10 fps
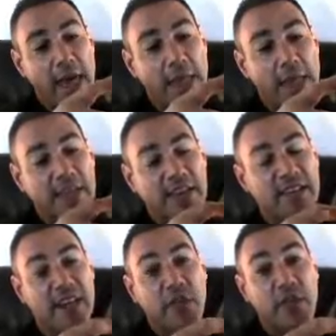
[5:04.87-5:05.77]
and that's
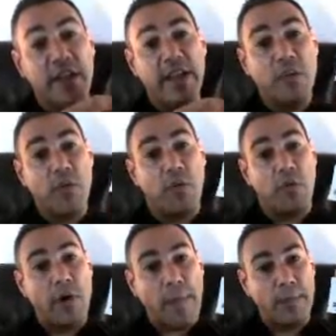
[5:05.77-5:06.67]
accelerating you at a
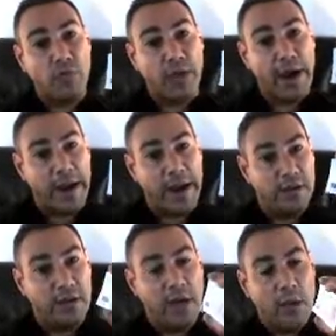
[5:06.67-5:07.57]
rapid rate.
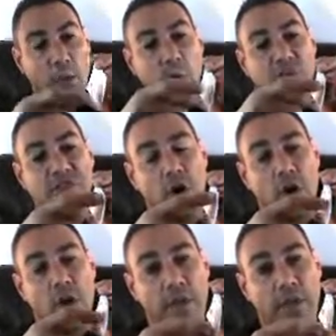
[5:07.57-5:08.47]
and we would
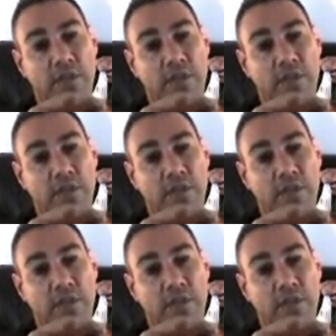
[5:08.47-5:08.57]
circle, and the